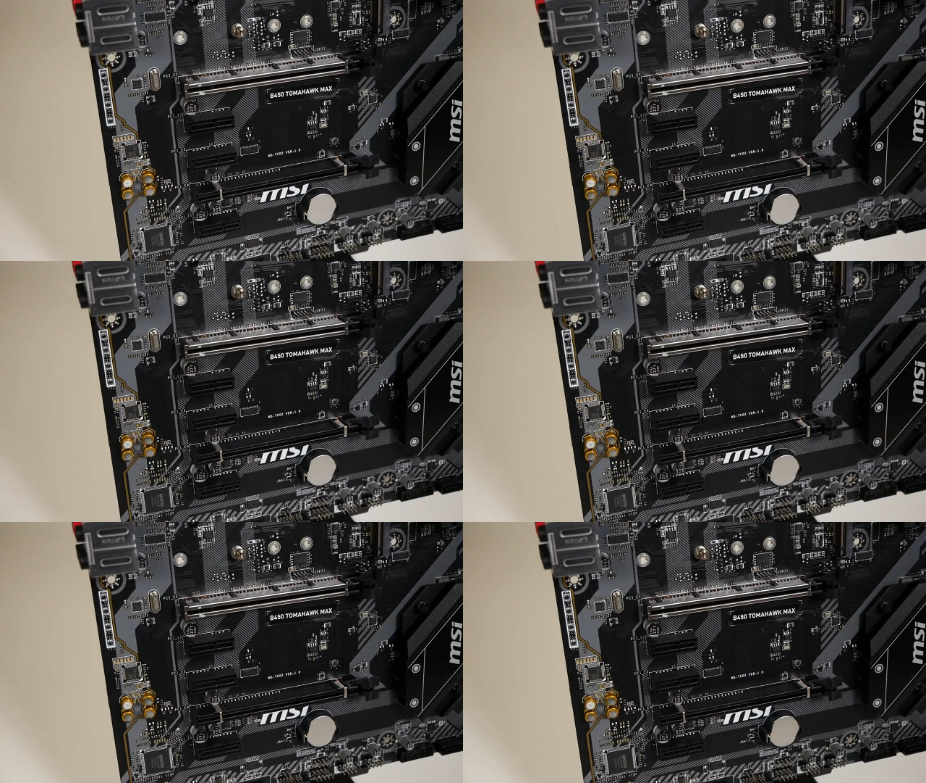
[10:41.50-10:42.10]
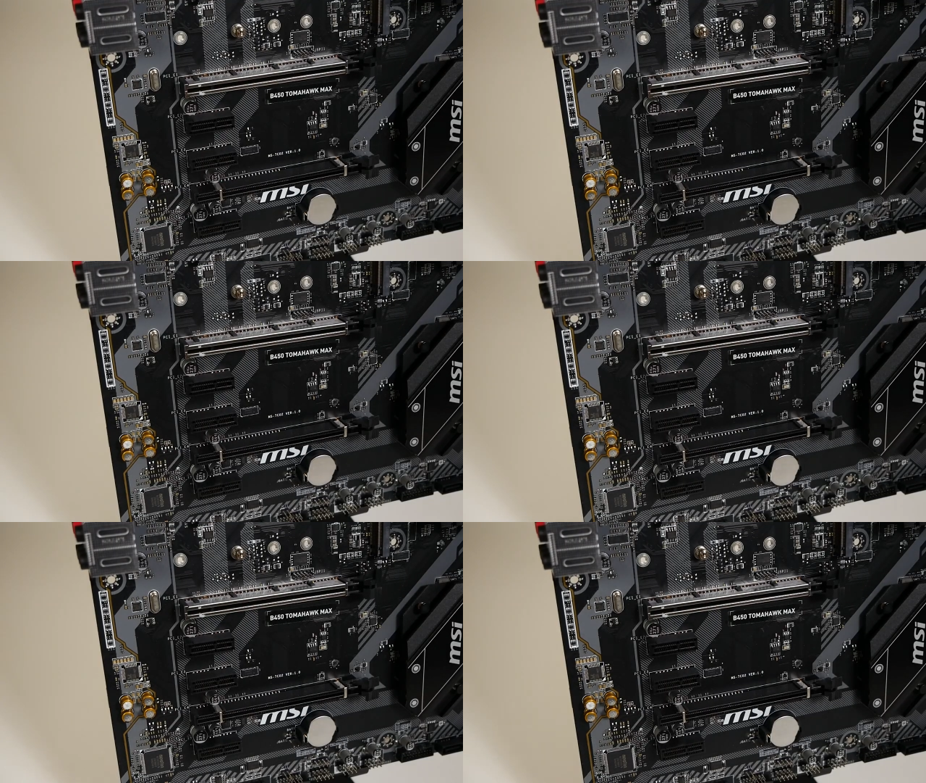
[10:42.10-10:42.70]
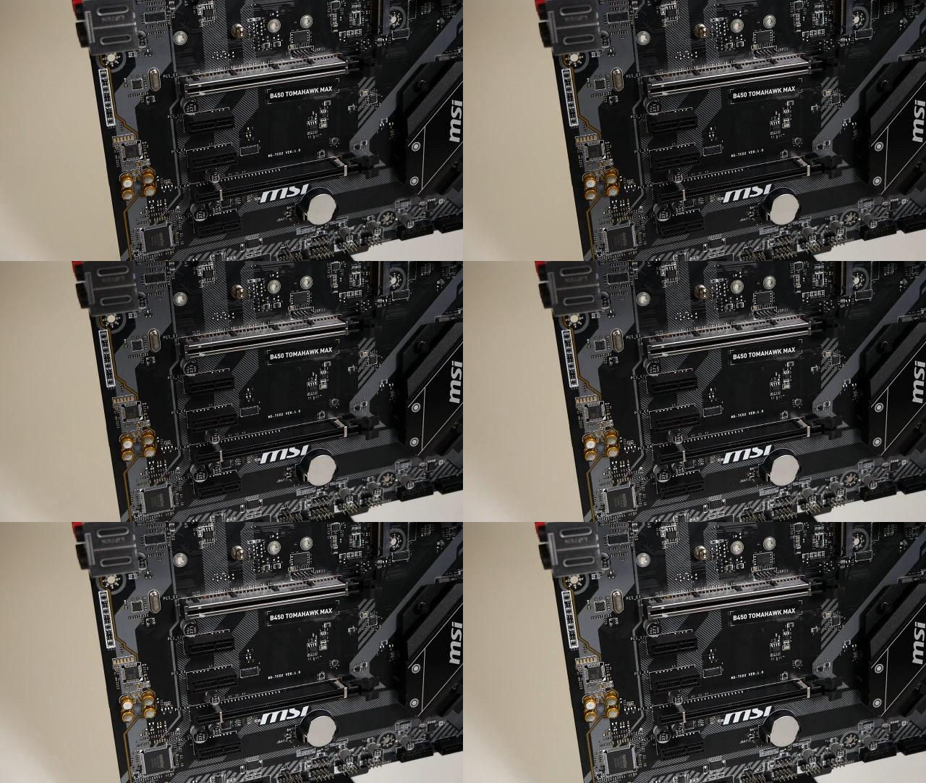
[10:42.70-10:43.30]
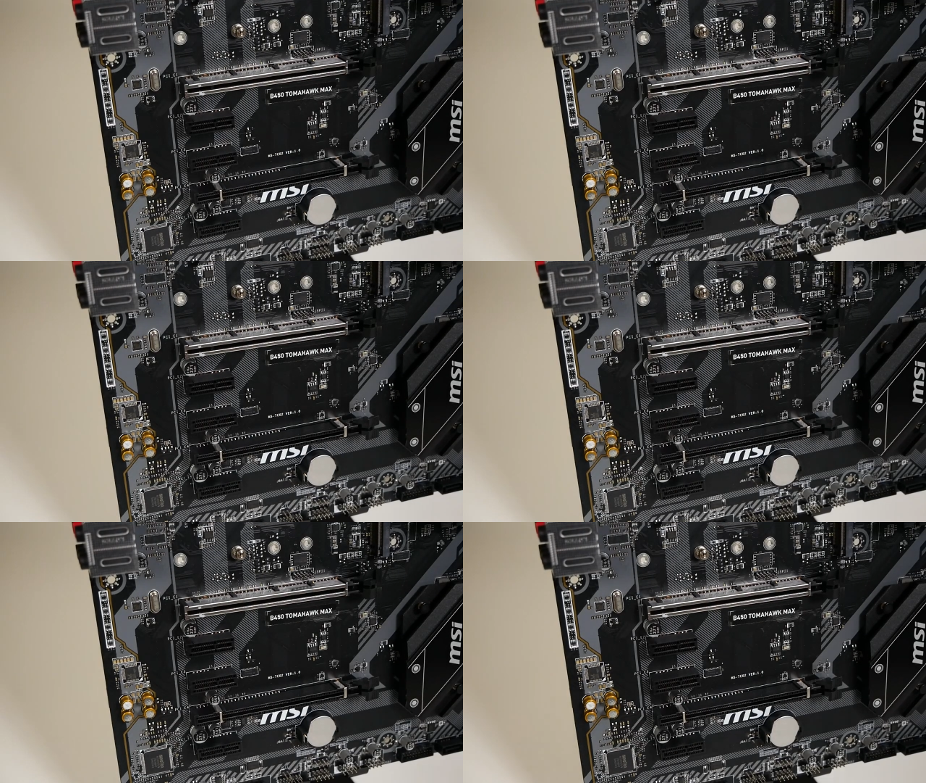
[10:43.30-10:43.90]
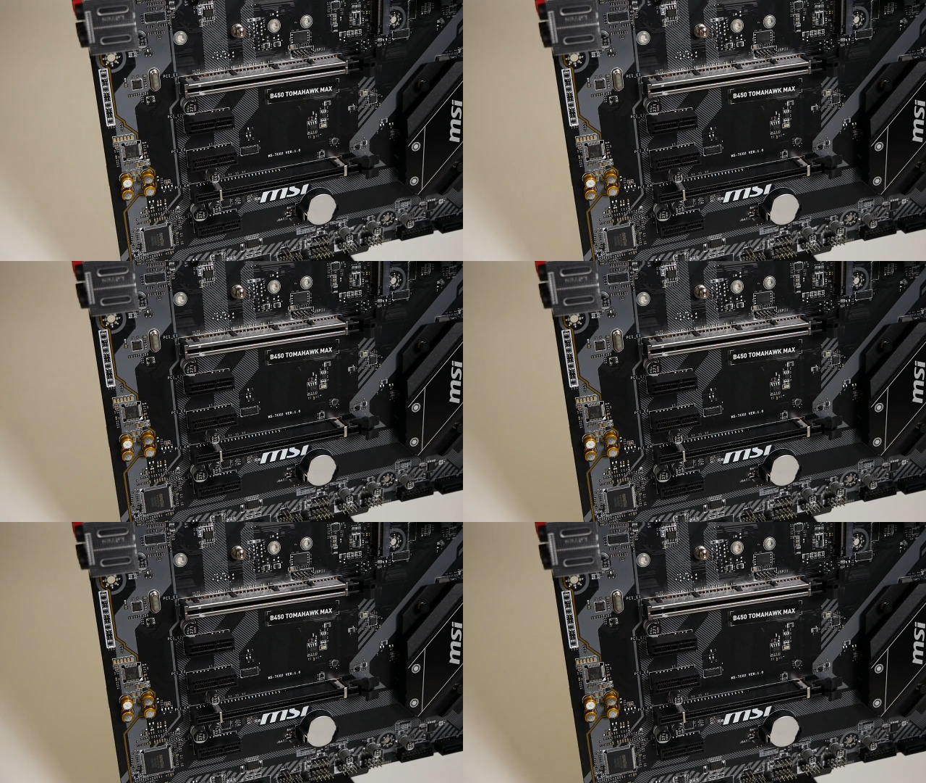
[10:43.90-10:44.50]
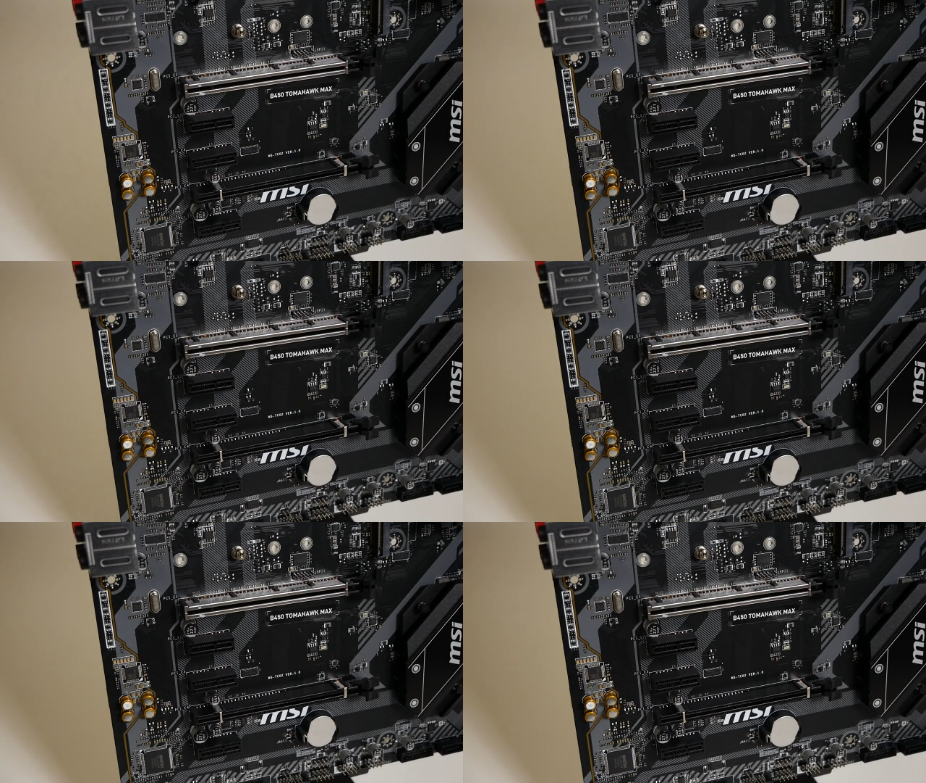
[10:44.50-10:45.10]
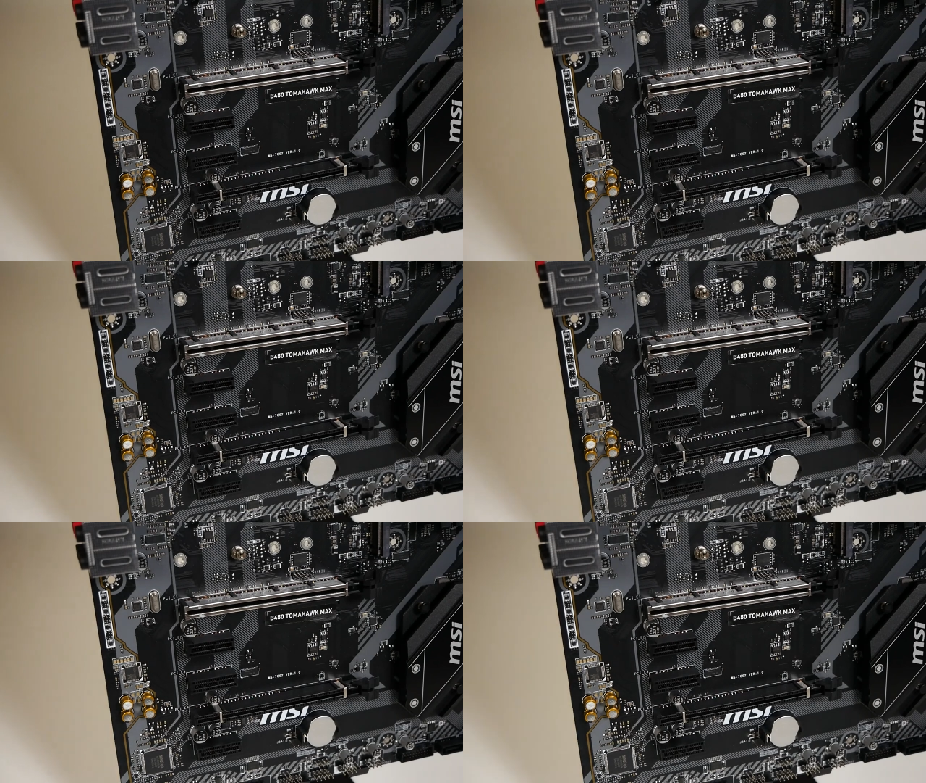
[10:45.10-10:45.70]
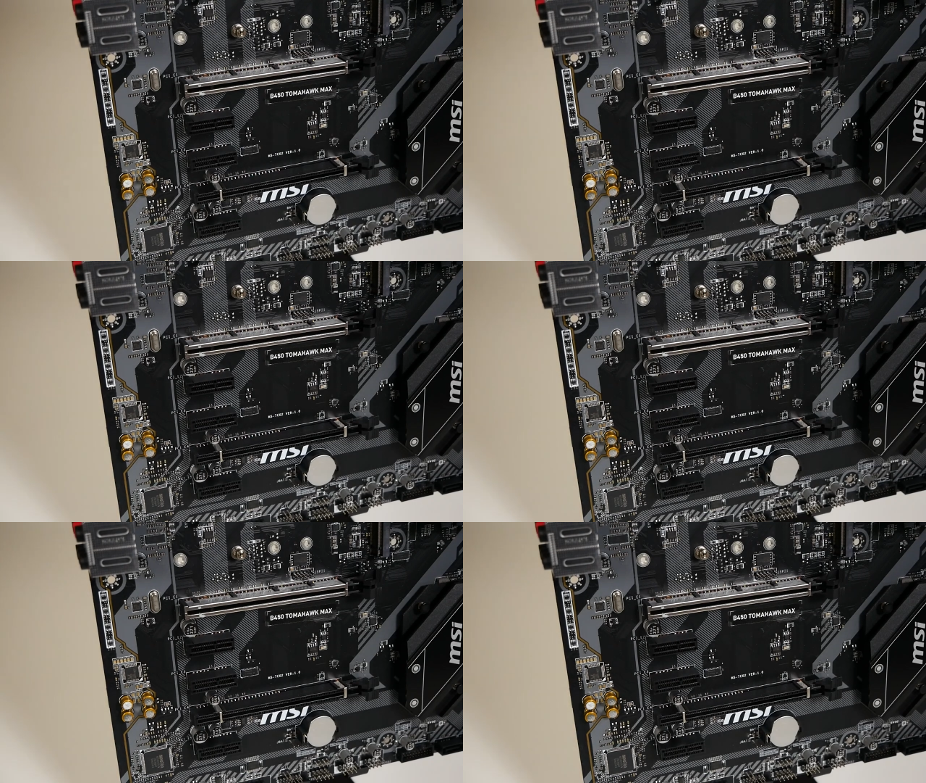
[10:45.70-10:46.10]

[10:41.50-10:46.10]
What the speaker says: [unreadable: no face in view]